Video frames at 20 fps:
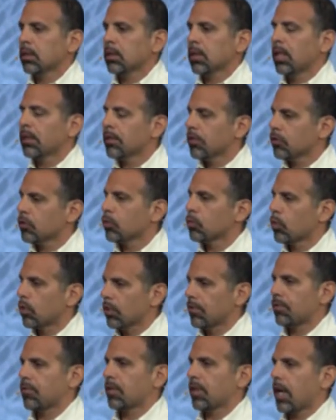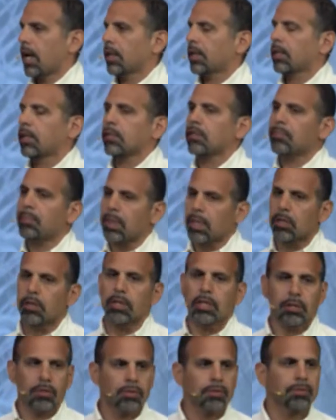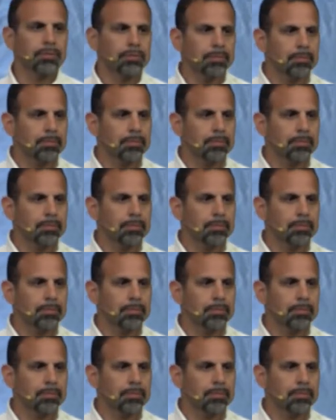And there's a word for that, and it's bitterness.